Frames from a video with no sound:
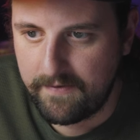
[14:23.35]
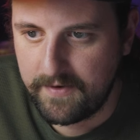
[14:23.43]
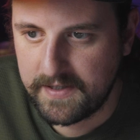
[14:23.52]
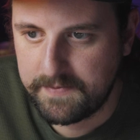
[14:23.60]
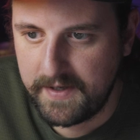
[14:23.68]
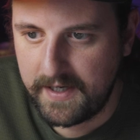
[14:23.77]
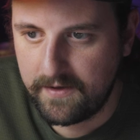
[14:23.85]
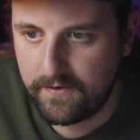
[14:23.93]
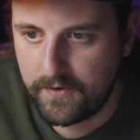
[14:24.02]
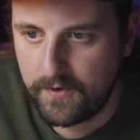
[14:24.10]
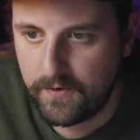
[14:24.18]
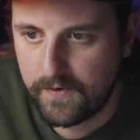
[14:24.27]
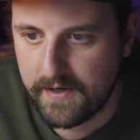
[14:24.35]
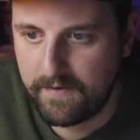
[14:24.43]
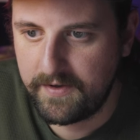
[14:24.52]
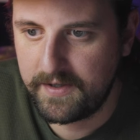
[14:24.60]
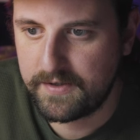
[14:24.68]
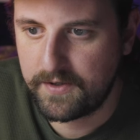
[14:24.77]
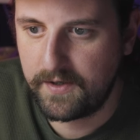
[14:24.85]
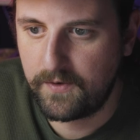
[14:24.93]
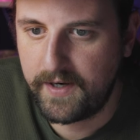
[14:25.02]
Everything's peeking through. Everything's looking